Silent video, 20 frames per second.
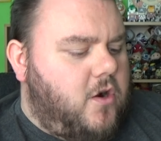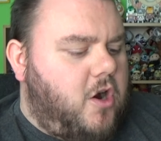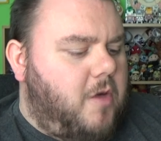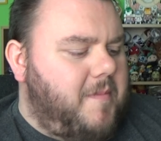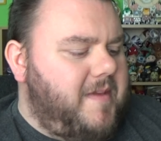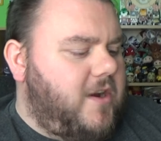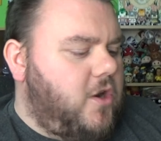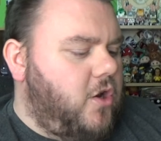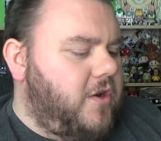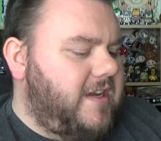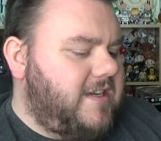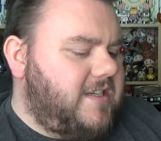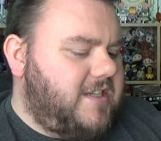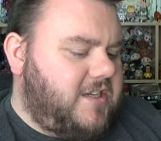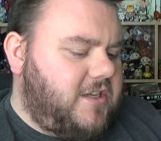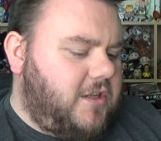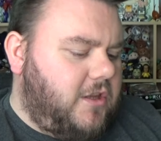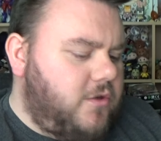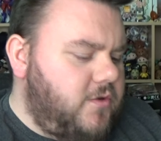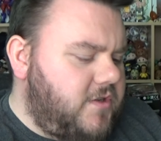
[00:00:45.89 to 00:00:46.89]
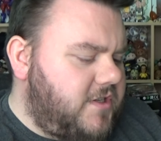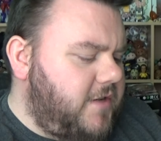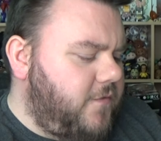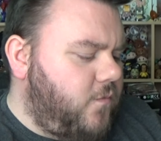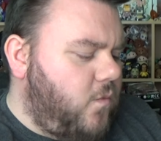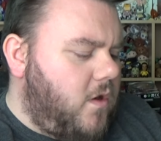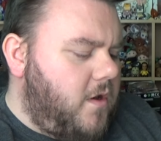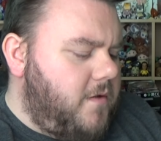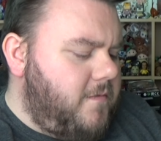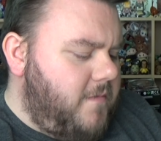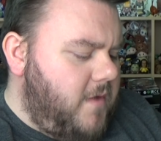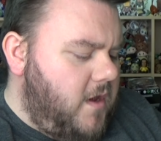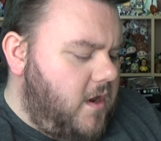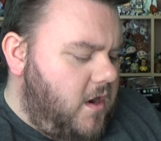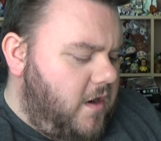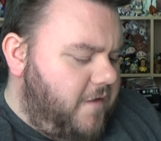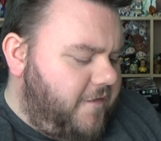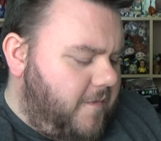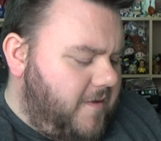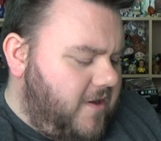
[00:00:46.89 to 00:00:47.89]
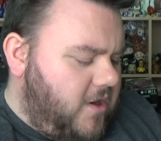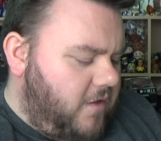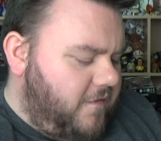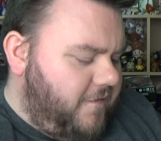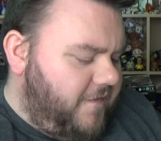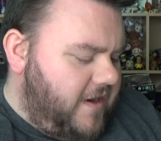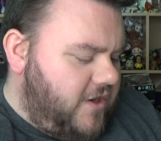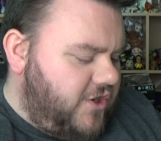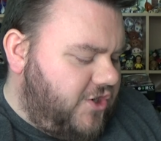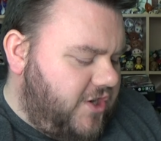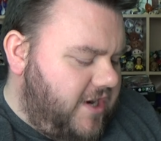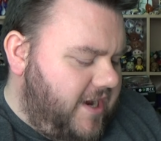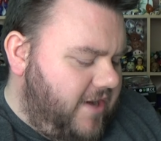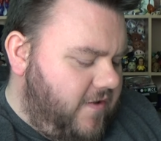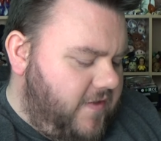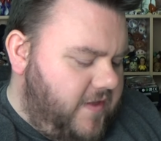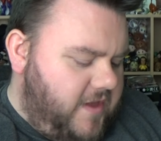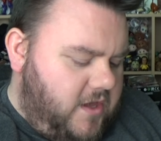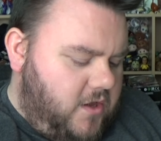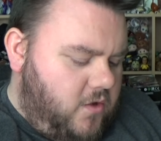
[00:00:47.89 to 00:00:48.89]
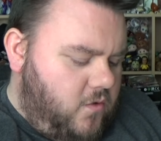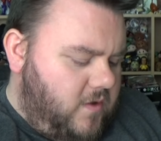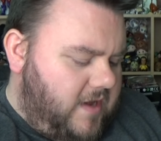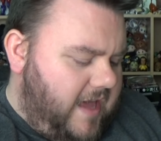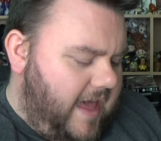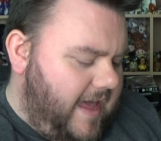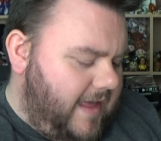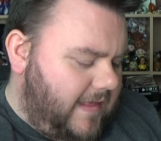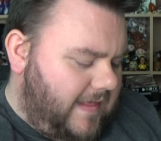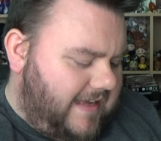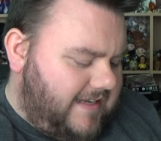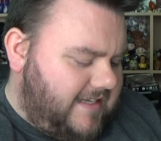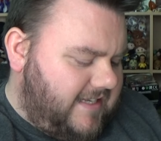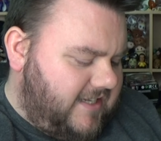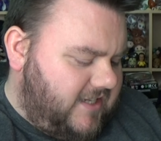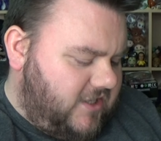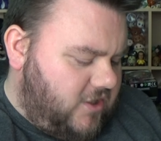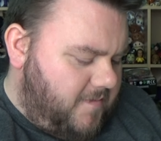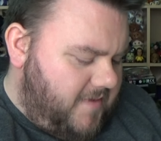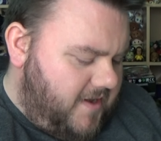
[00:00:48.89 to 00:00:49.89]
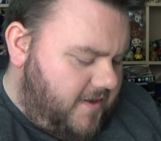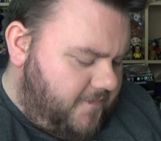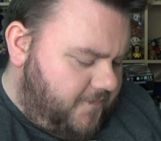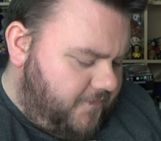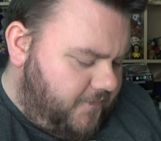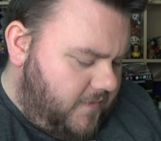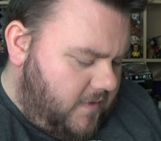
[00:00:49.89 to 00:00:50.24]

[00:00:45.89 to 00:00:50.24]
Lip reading: Comic-Con exclusive one from a convention here in the UK last summer.